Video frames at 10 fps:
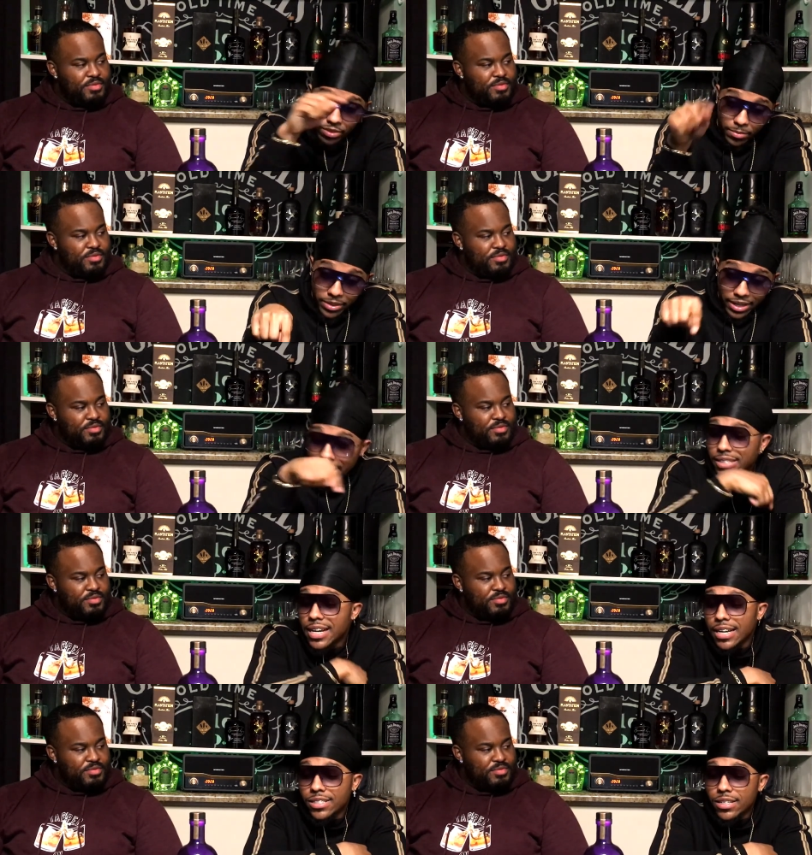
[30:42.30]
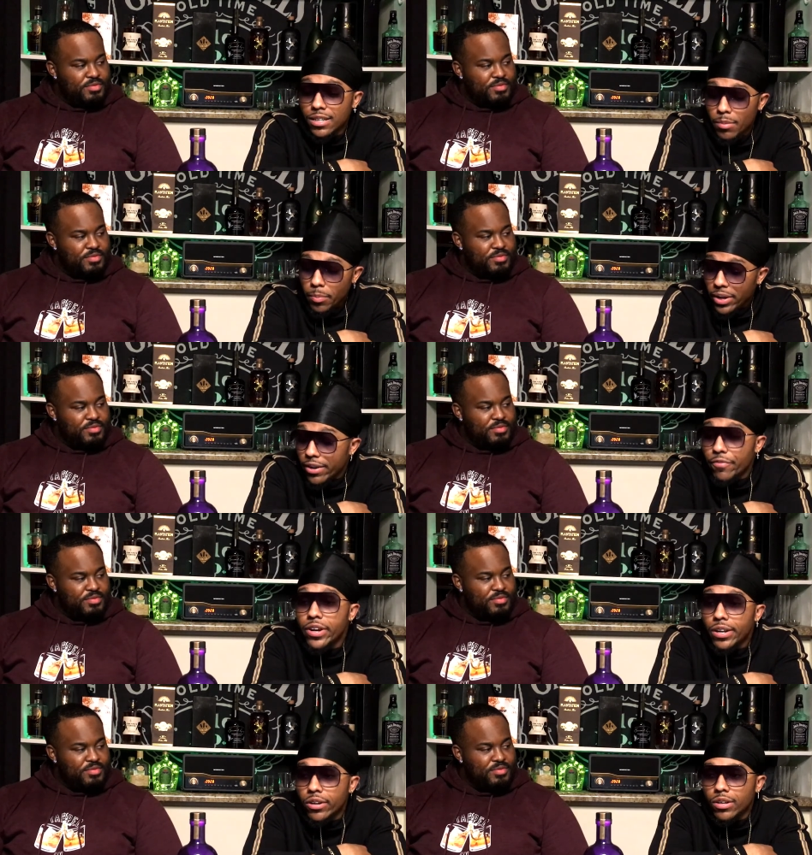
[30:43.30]
Speaker 1: let me click his IG, let me play a
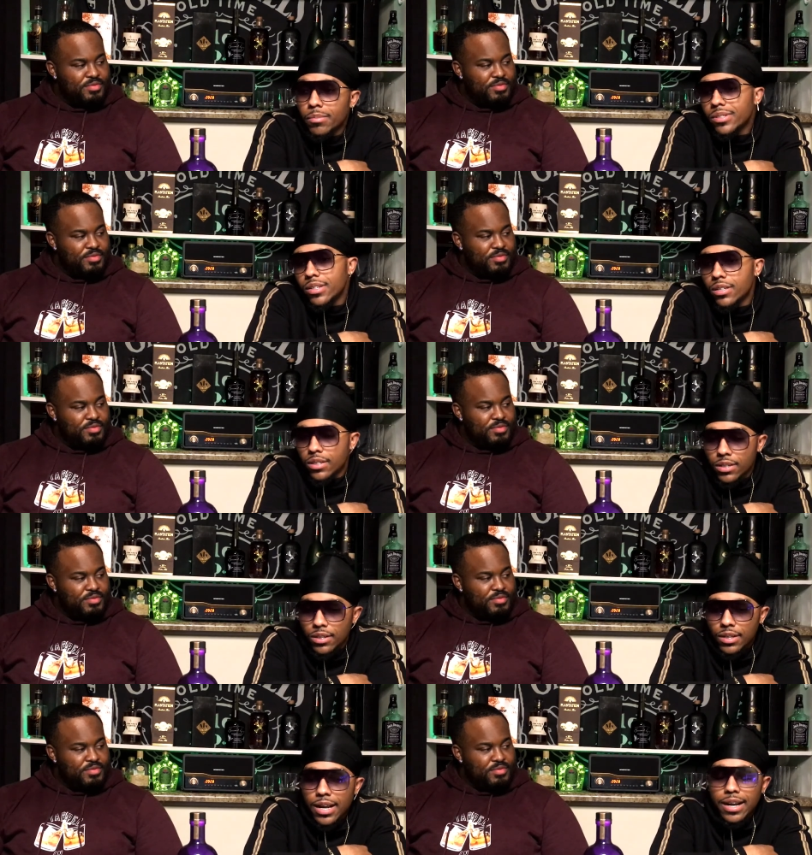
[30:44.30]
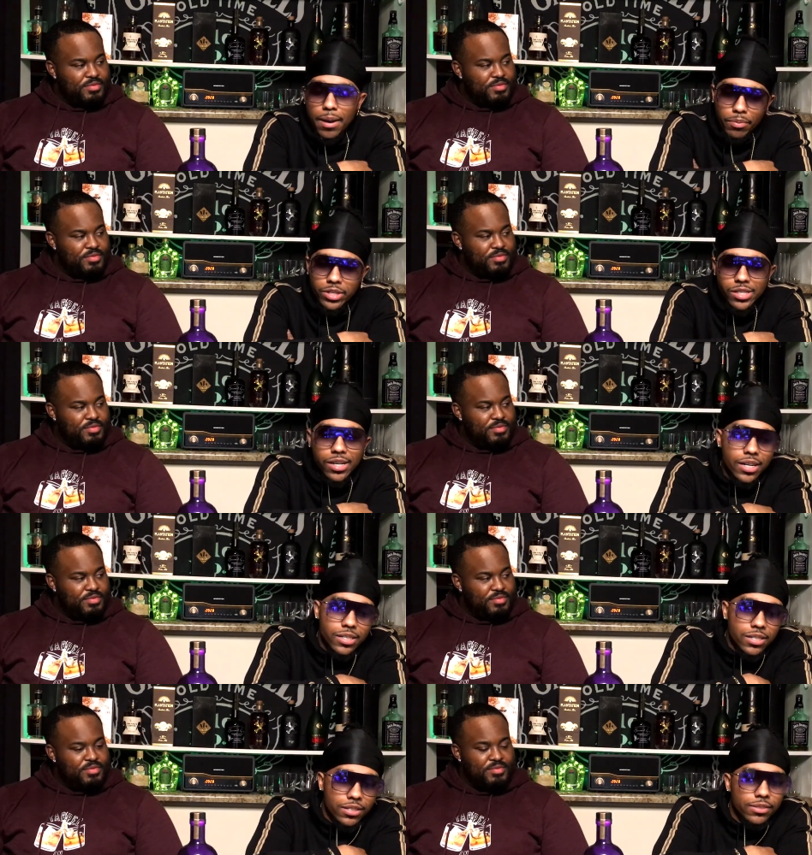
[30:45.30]
video, let me see. Like I appreciate that
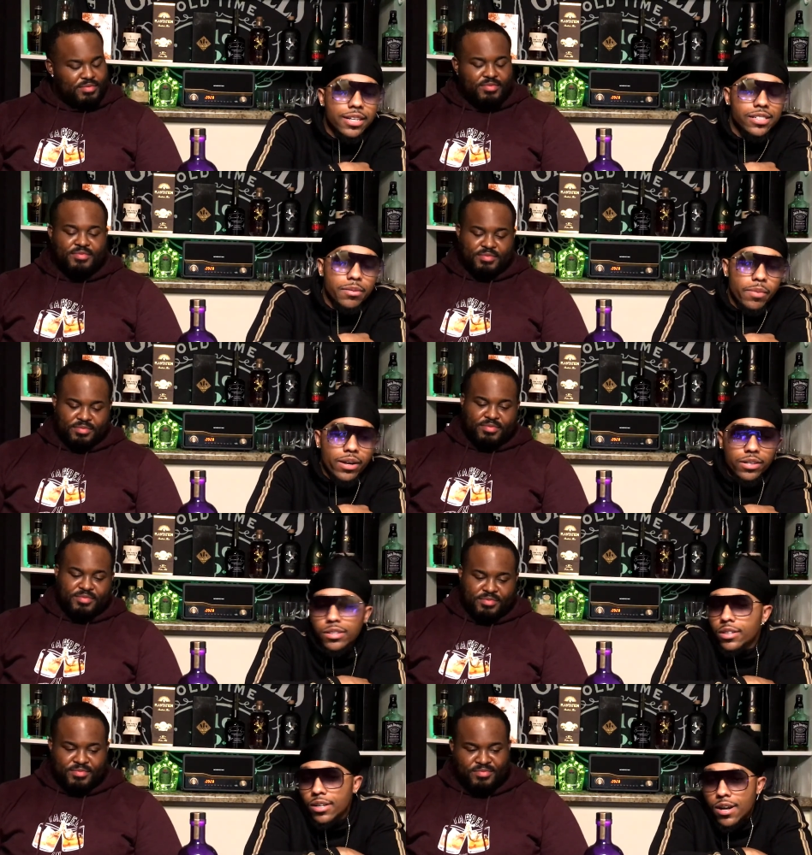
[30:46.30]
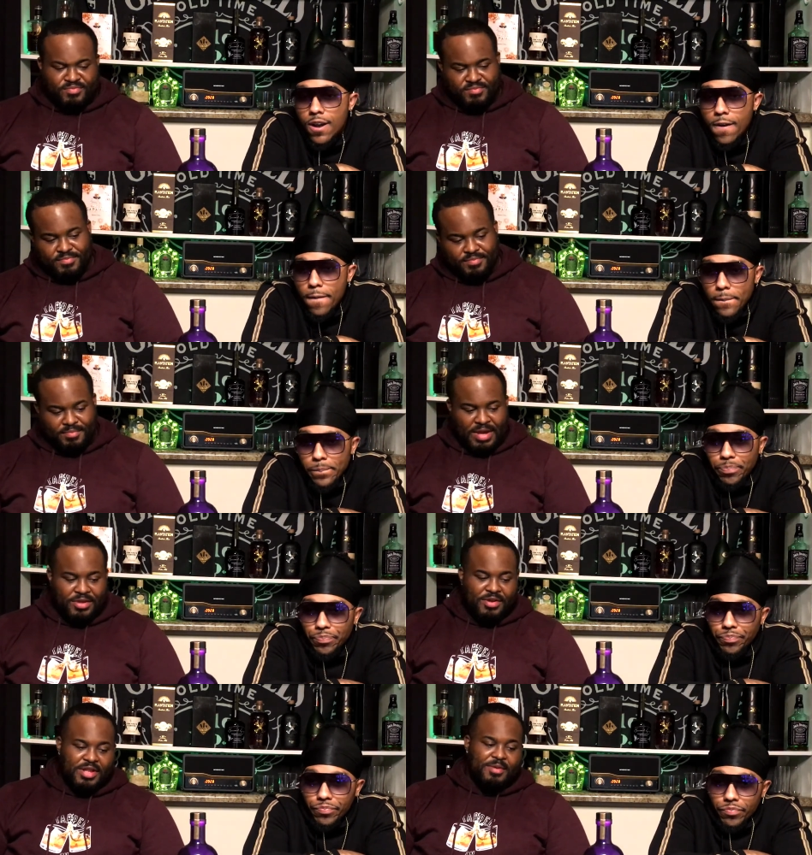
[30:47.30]
shit. That shit matter.
Speaker 2: Man,
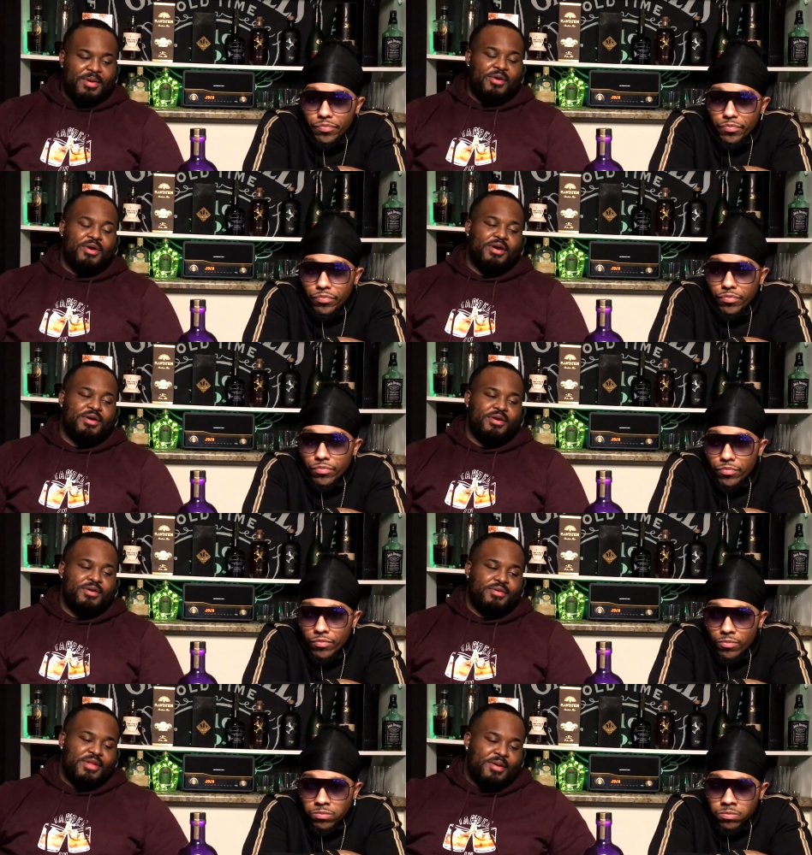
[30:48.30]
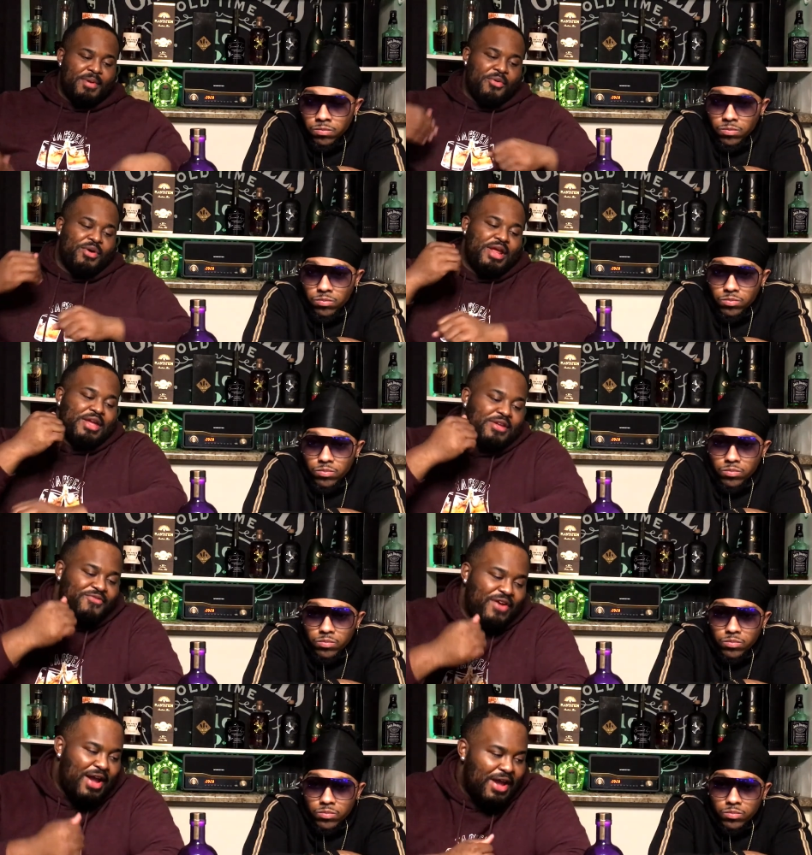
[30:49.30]
you can let them know. Uh, let them know where they can
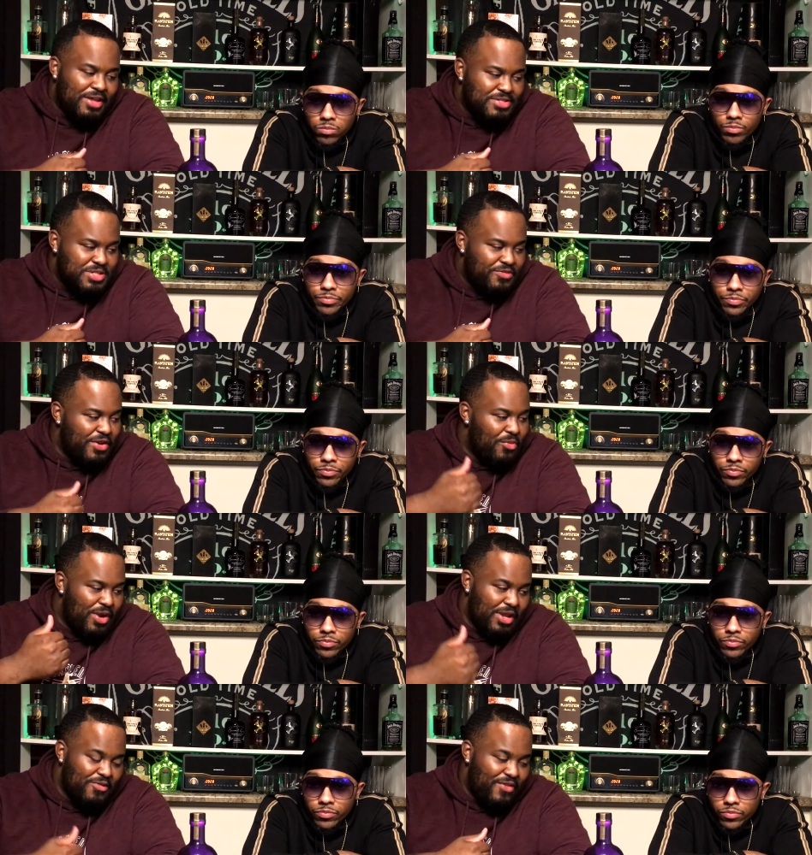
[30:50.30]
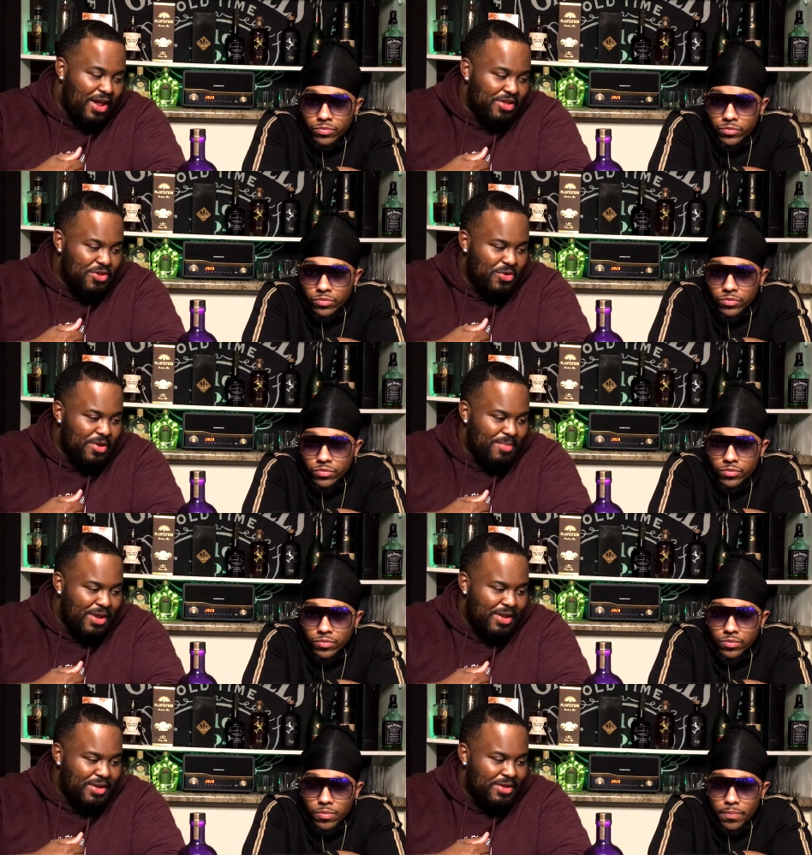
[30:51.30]
find your stuff at, where they can follow you at,
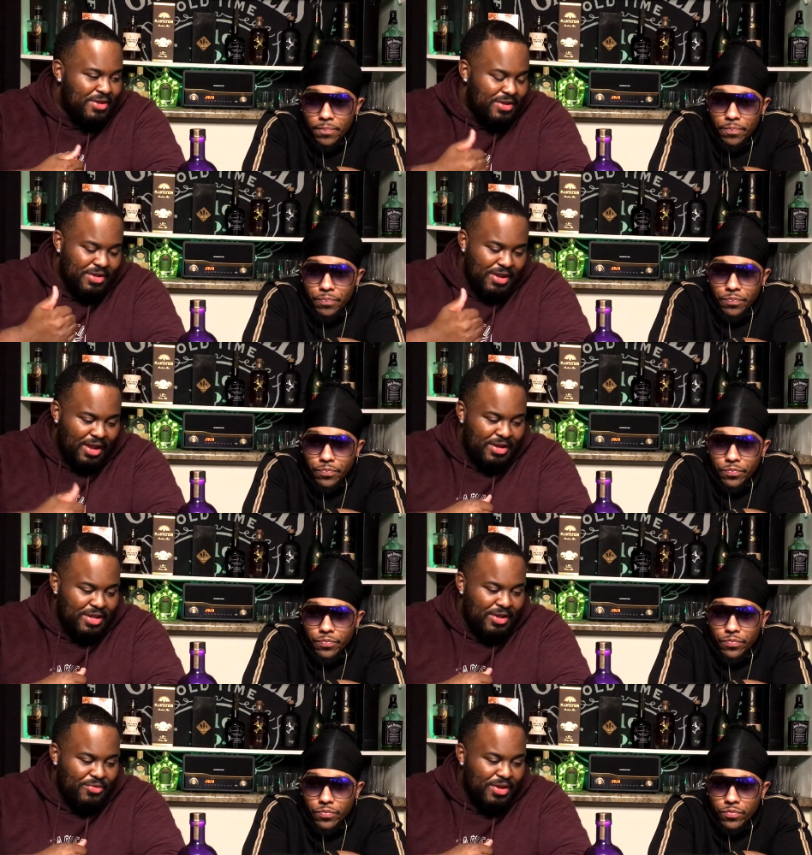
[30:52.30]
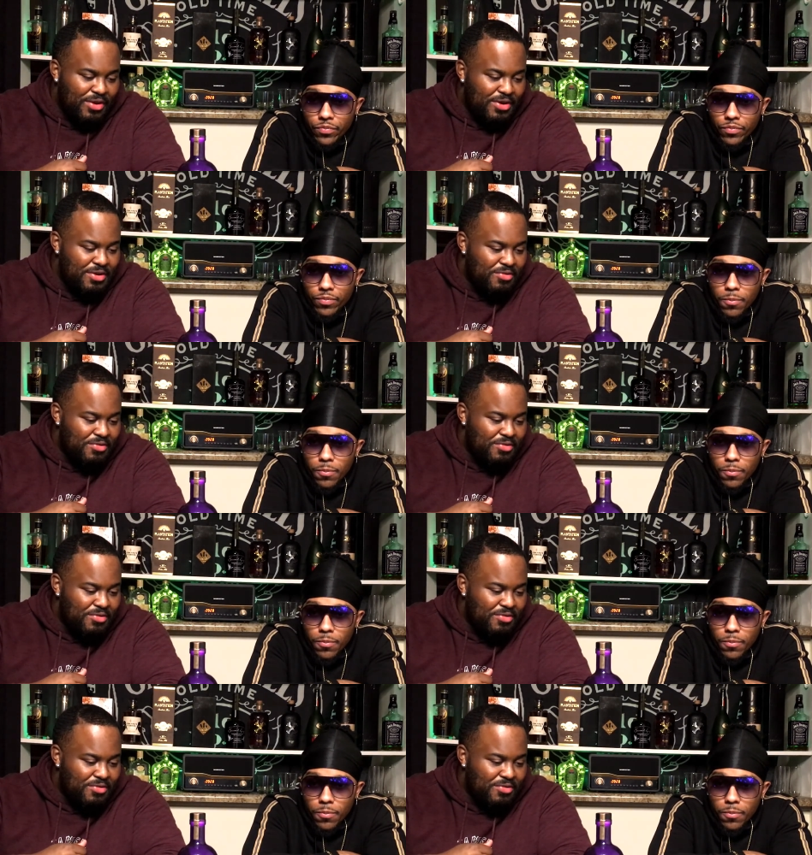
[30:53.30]
man. And then we gonna uh,